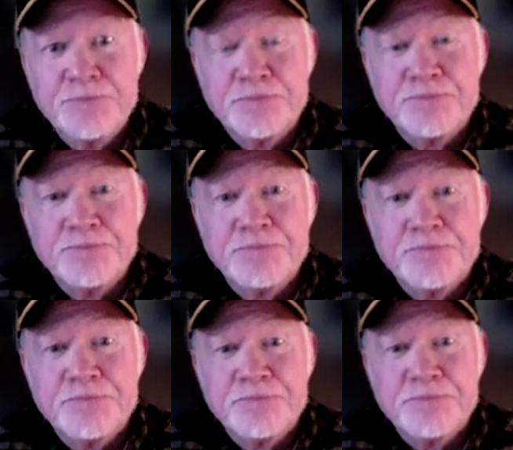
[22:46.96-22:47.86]

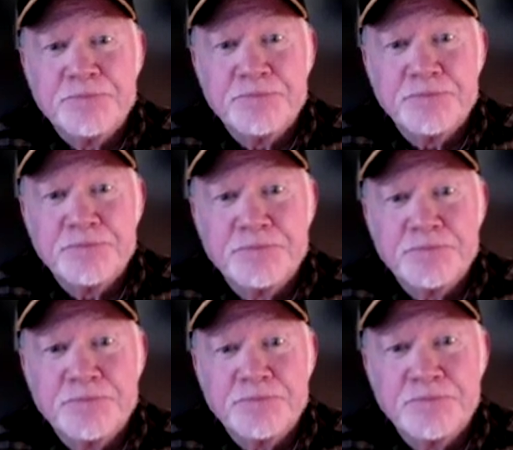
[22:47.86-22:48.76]

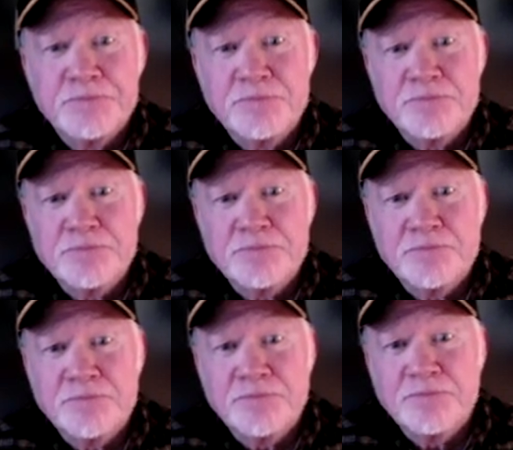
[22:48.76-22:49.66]

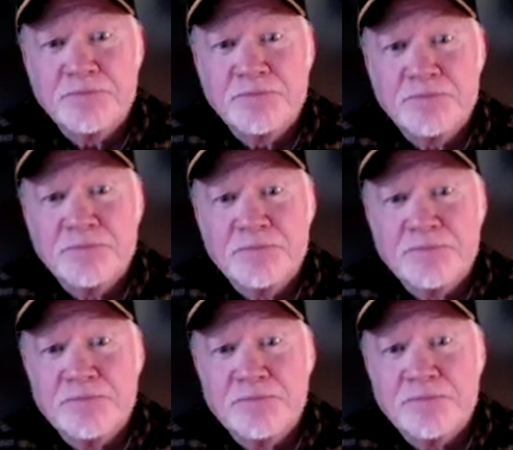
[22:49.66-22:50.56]

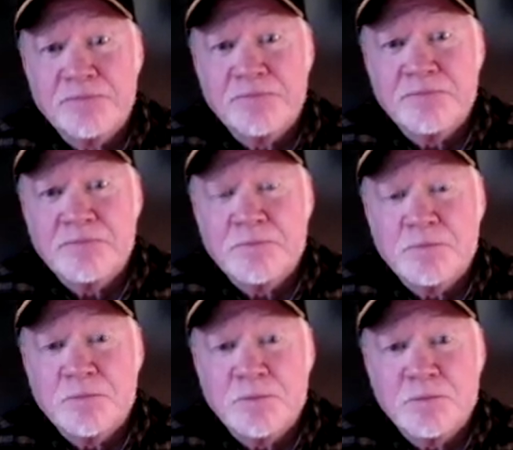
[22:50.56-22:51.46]

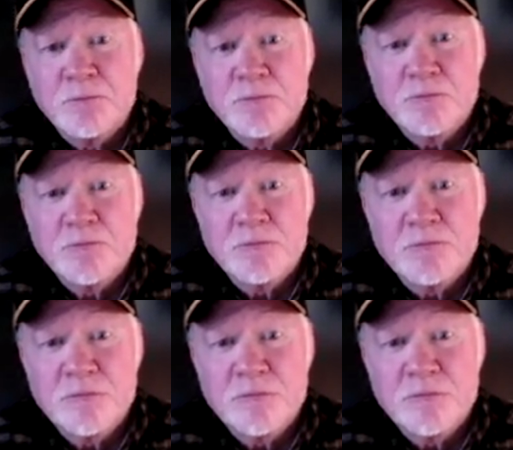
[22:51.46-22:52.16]
No words are spoken by the person on screen.